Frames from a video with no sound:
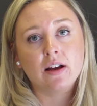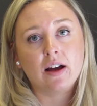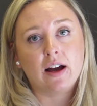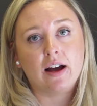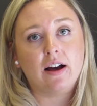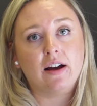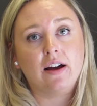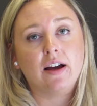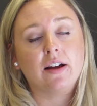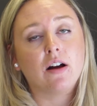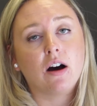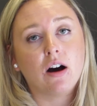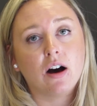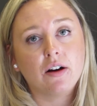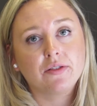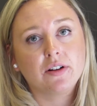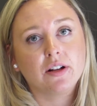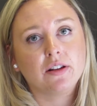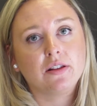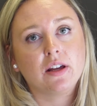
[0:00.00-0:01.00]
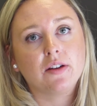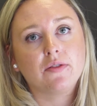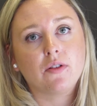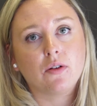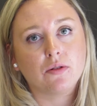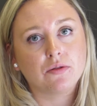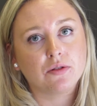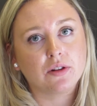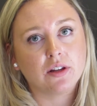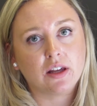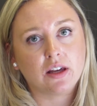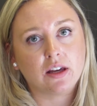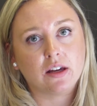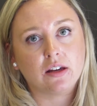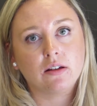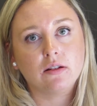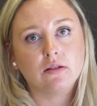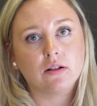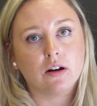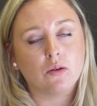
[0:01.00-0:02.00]
And often they've
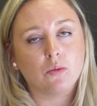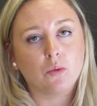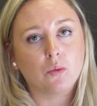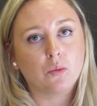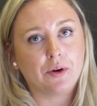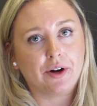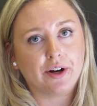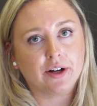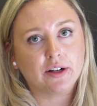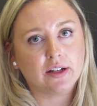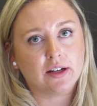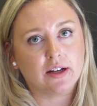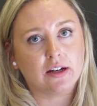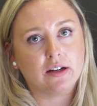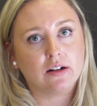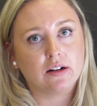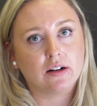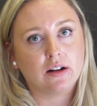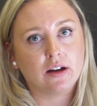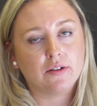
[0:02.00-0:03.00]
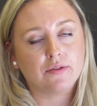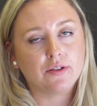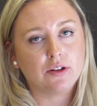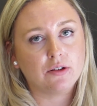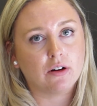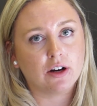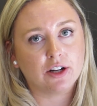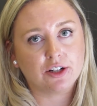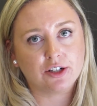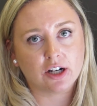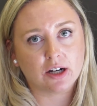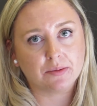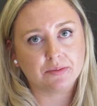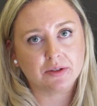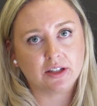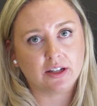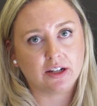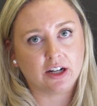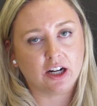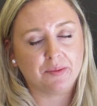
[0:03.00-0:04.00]
only, worked in a few odd
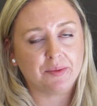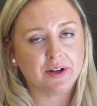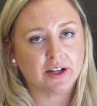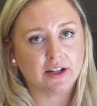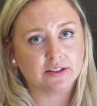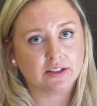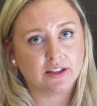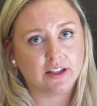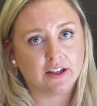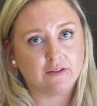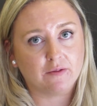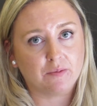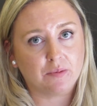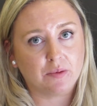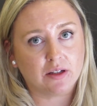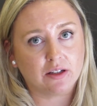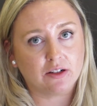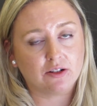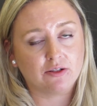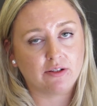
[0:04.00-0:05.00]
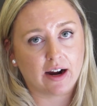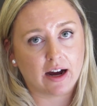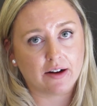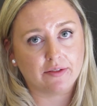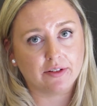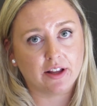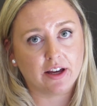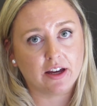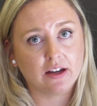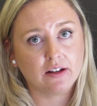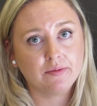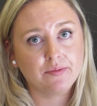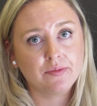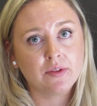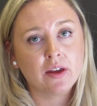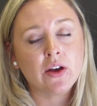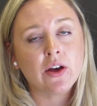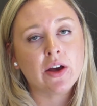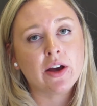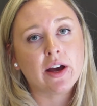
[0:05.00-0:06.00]
jobs here because they've been
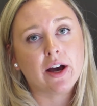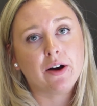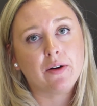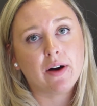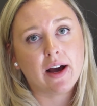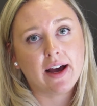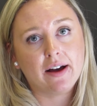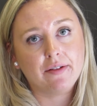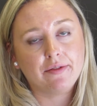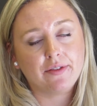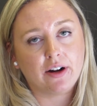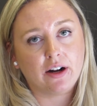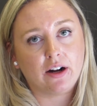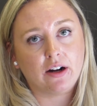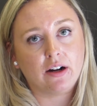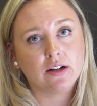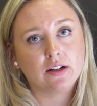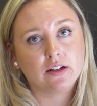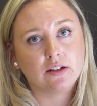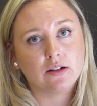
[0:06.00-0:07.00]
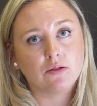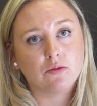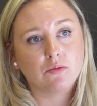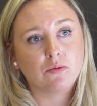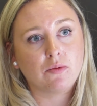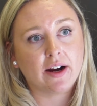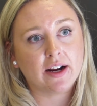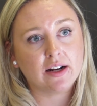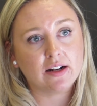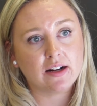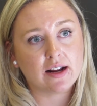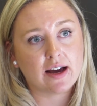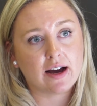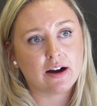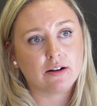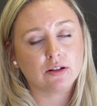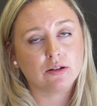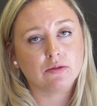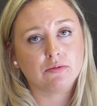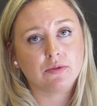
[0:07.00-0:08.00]
traveling. However, right
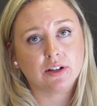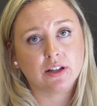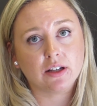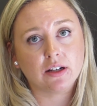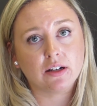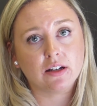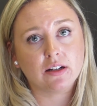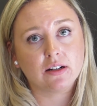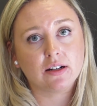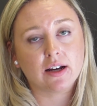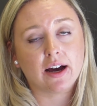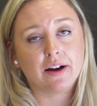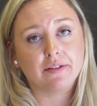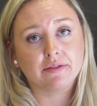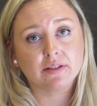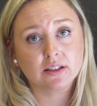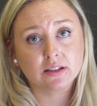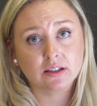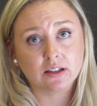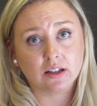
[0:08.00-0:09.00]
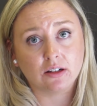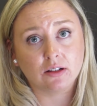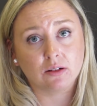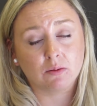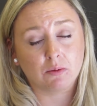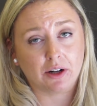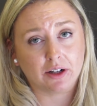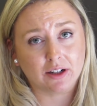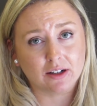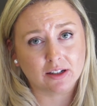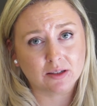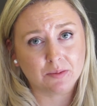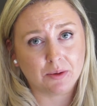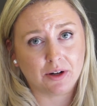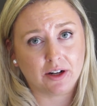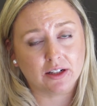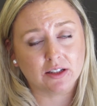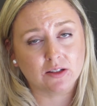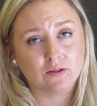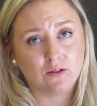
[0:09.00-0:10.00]
now you really need to have skilled work
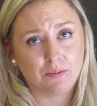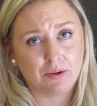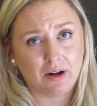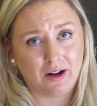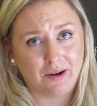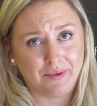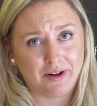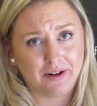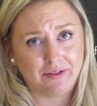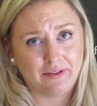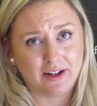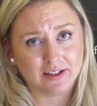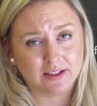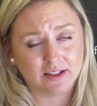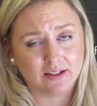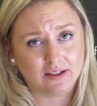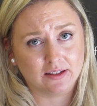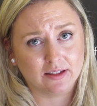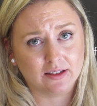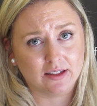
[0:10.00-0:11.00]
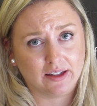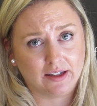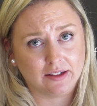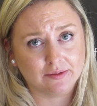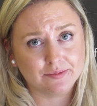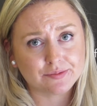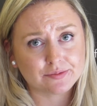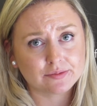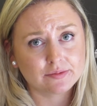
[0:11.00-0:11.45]
experience for permanent residency.